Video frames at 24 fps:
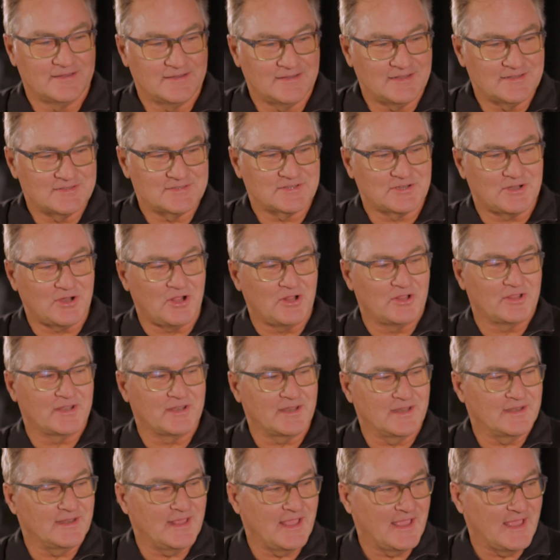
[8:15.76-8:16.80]
let's call
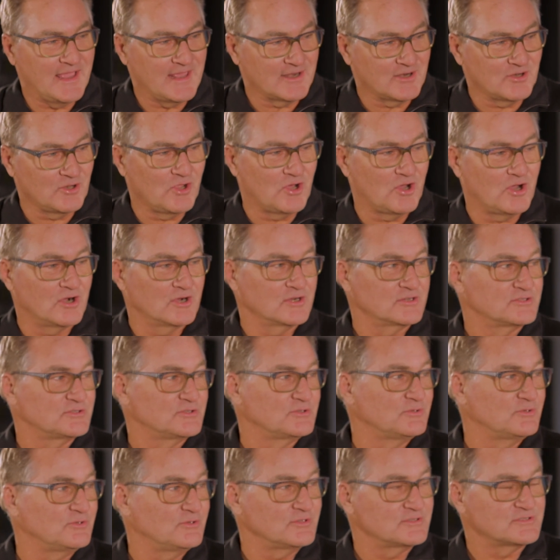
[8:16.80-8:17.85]
it an analog
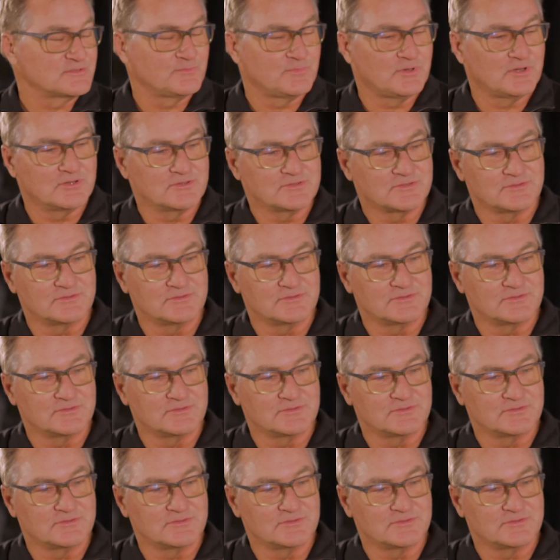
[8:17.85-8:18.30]
tool as opposed